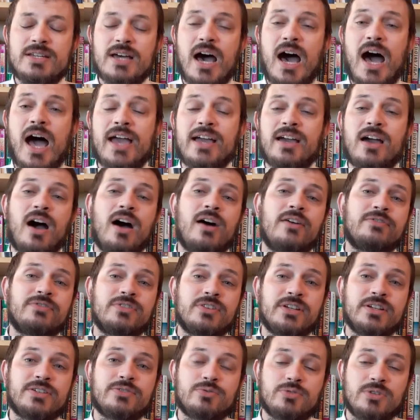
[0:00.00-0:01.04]
high
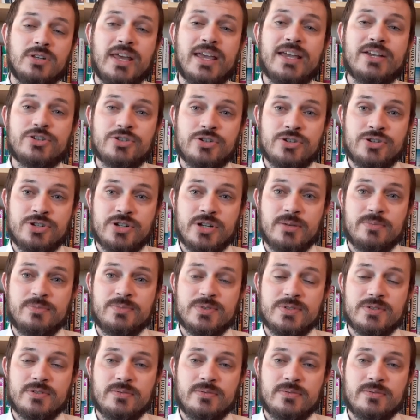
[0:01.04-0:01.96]
conflict relationships.